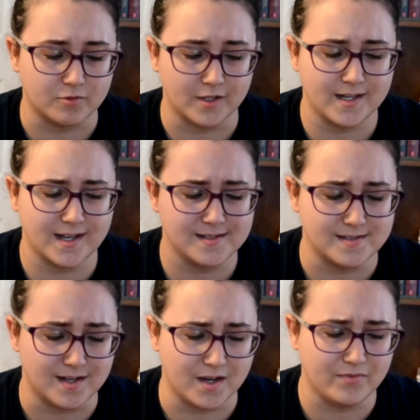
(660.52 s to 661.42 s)
really nice
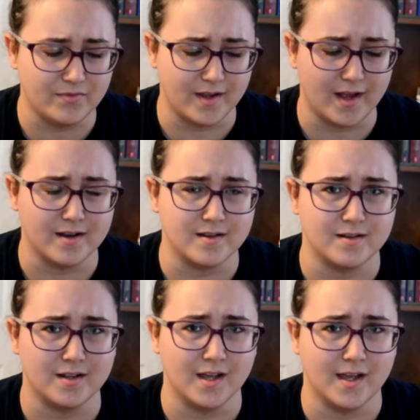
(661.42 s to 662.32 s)
stuff and
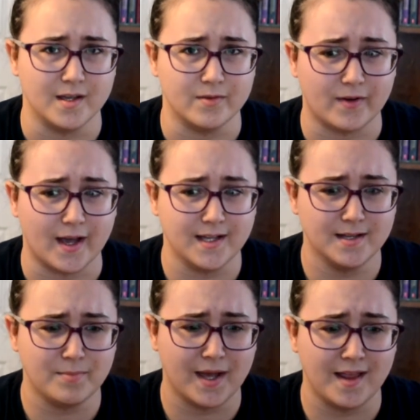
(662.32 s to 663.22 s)
if I
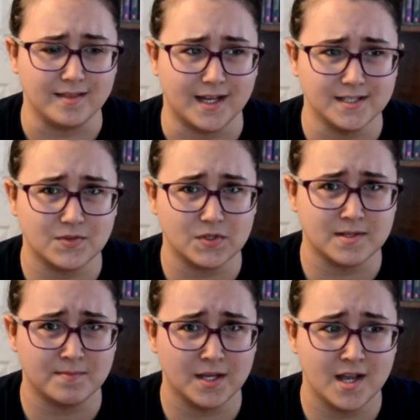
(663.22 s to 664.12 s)
can pay less for
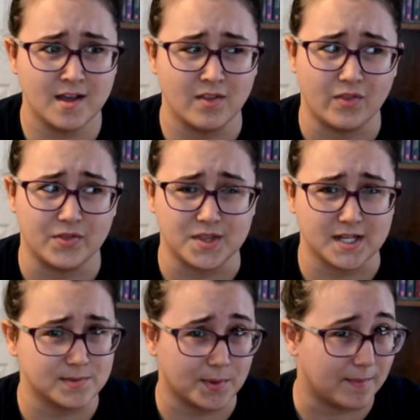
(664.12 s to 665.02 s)
something,
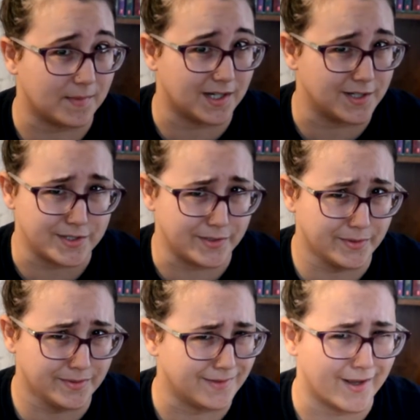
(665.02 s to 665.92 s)
that's what I'm gonna
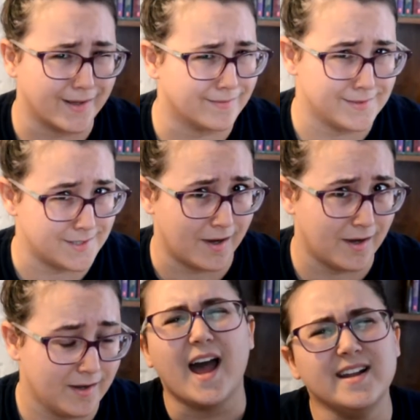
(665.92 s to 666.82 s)
do, like
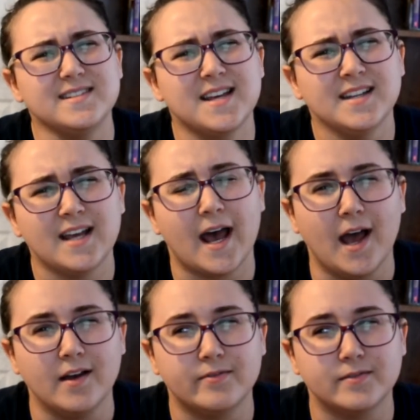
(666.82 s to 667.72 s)
duh. I tend to
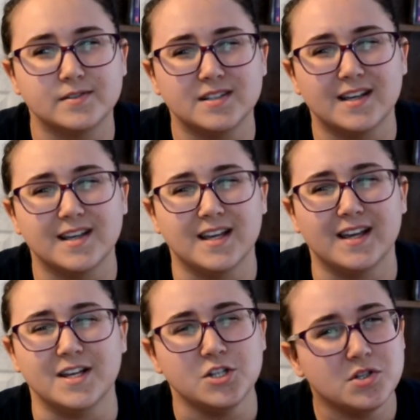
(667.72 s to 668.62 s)
have
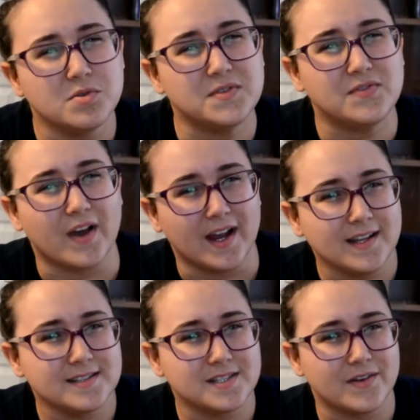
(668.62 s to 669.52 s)
issues
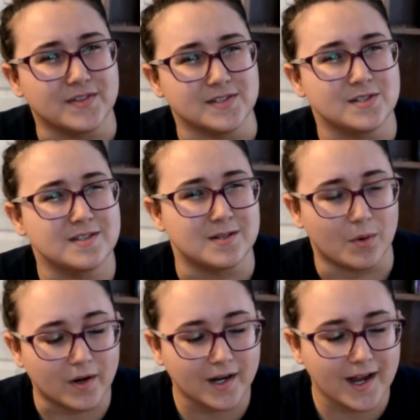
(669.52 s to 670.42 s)
finding stuff in
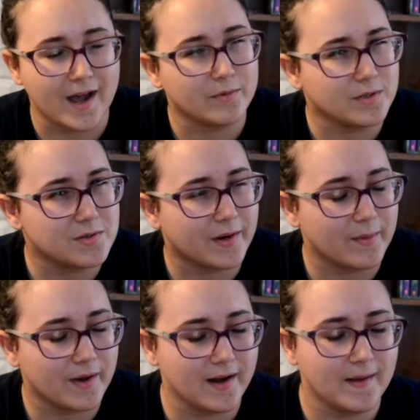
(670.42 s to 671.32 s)
store at Rue
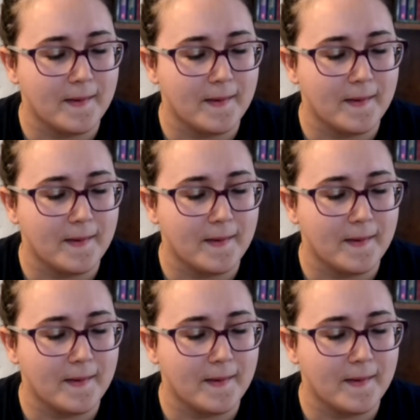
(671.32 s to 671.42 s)
21